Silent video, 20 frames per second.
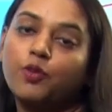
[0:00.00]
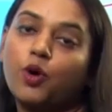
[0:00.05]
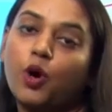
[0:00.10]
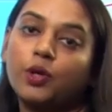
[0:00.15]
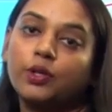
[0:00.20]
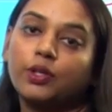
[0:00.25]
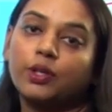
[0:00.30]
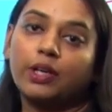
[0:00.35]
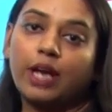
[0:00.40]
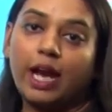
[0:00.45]

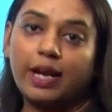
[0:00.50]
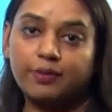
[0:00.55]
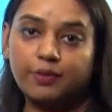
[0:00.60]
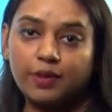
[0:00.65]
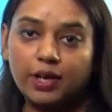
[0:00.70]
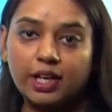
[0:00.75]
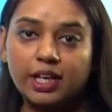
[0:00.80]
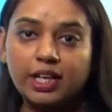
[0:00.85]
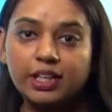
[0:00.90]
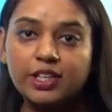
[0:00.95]
water, and
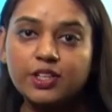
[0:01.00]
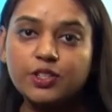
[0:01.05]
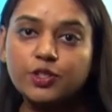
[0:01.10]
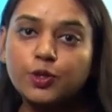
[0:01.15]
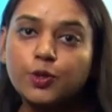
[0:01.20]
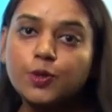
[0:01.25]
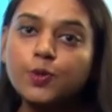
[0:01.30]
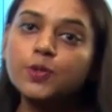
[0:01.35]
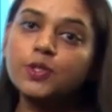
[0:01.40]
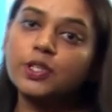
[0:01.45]
where it is
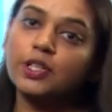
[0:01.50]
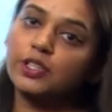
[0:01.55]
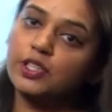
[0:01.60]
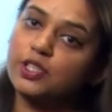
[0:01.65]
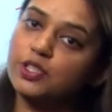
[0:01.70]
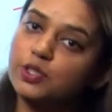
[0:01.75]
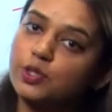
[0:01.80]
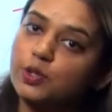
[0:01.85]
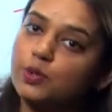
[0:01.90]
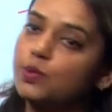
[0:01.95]

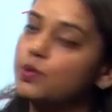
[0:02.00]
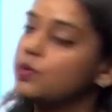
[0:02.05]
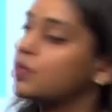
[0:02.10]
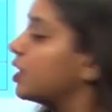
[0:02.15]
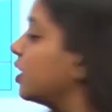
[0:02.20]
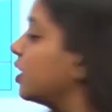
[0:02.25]
used